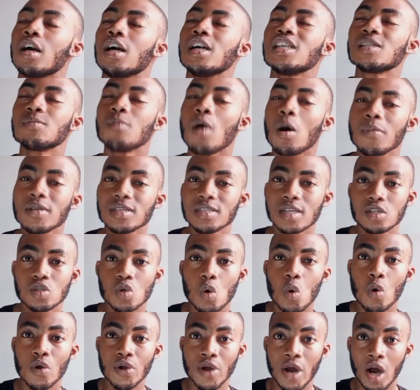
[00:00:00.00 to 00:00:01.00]
a small business
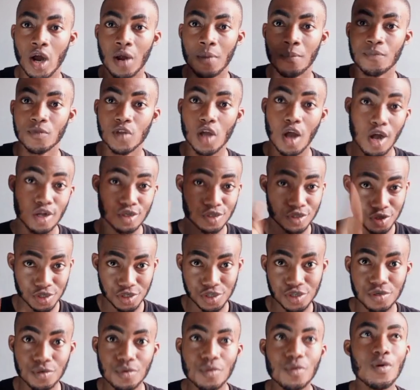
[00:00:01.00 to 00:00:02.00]
owner to
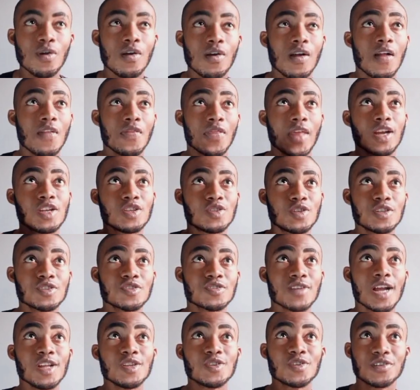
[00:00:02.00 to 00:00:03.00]
you that is
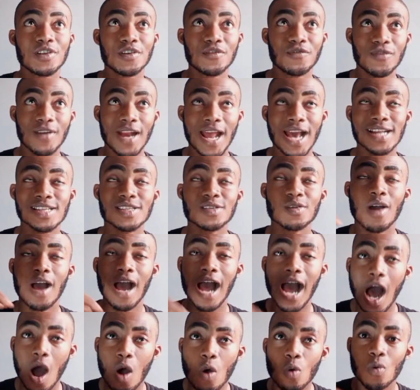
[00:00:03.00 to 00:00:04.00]
just trying to reflect
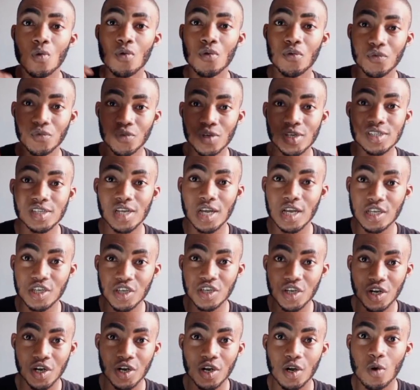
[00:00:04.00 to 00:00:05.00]
how this
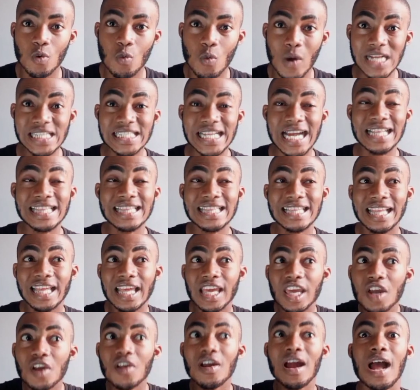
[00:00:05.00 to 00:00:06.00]
year went. And
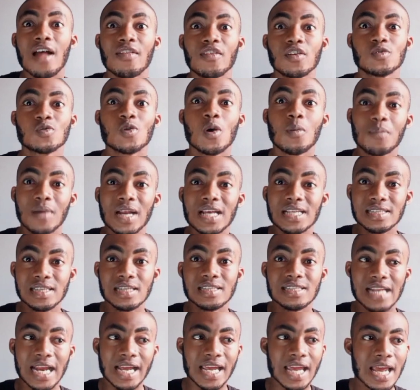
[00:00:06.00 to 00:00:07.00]
here are the top
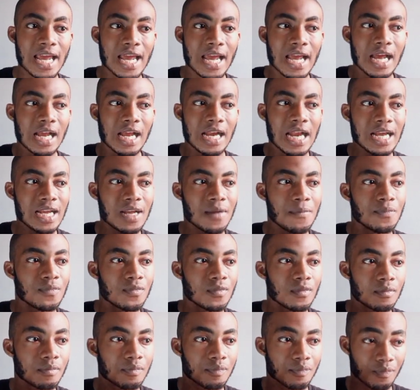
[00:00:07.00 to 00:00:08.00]
lessons. Like, like
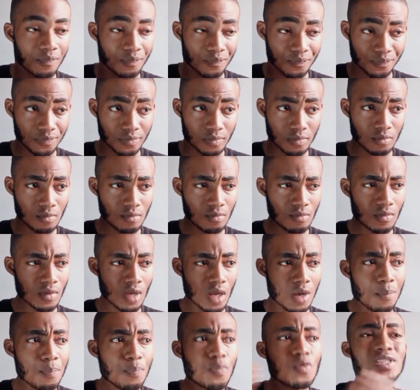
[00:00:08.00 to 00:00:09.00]

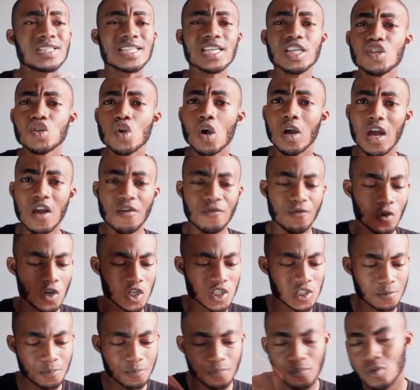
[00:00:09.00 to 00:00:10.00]
put in your
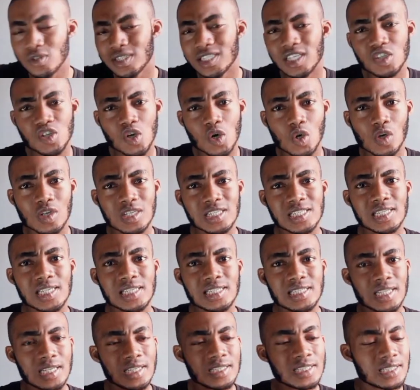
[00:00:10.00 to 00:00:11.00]
efforts, put in your
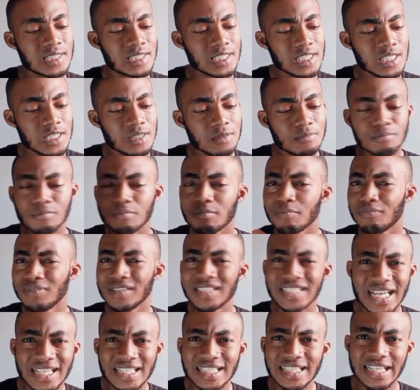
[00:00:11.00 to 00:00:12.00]
consistency,
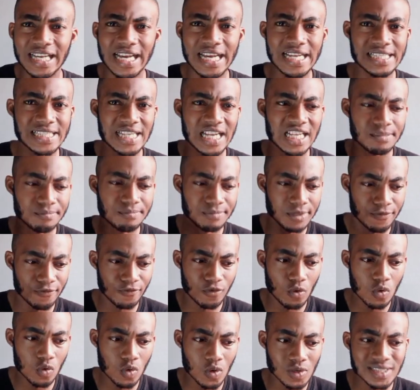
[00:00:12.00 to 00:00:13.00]
be dedicated, be
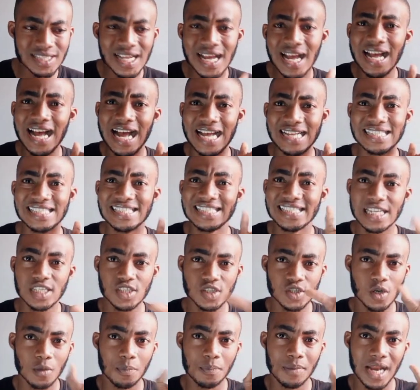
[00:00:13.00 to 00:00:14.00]
focused, and
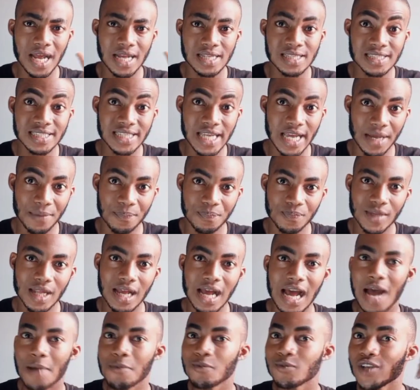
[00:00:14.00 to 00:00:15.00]
set your plans. Yeah.
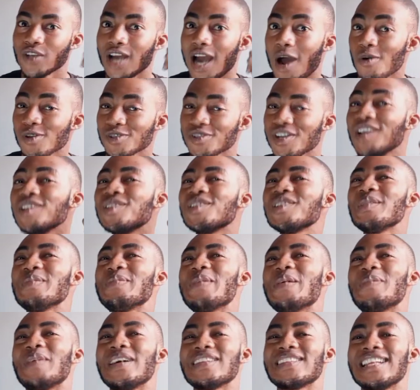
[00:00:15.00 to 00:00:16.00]
I'm I was trying to
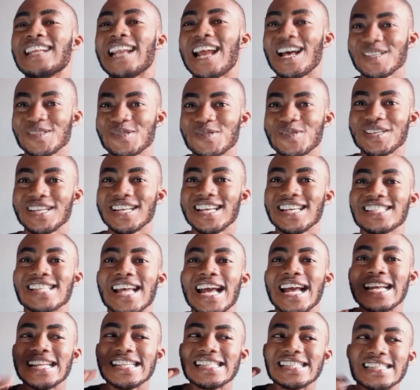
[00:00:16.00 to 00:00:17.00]
remember the last one
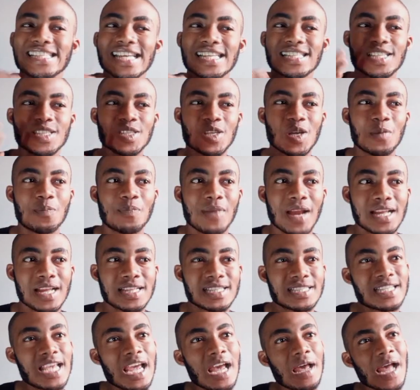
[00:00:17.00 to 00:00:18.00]
is setting your
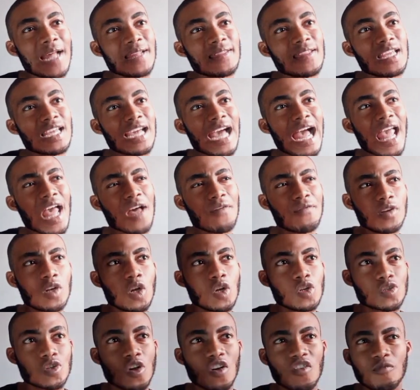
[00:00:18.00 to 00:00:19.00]
plans. Yeah, I think I have
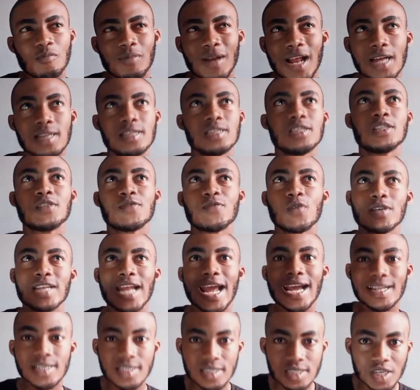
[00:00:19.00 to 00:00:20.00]
lots of plans for
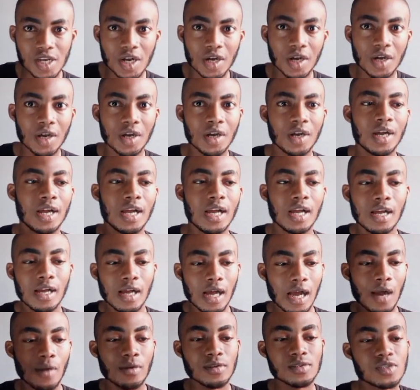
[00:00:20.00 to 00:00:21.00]
next year.
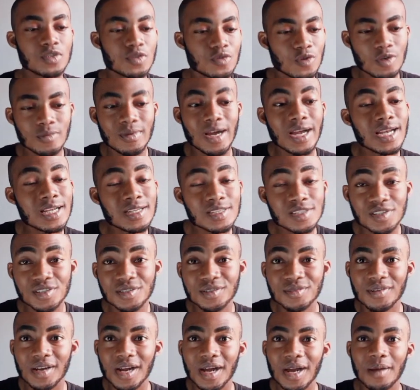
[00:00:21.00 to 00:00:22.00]
I want to grow my
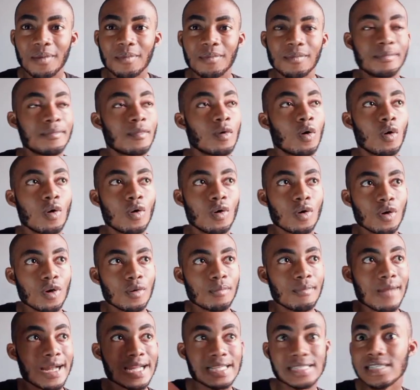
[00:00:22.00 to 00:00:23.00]
Instagram
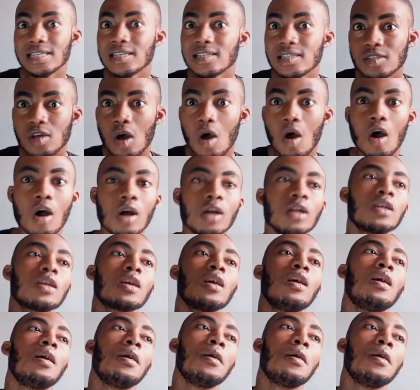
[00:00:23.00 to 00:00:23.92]
more, my TikTok,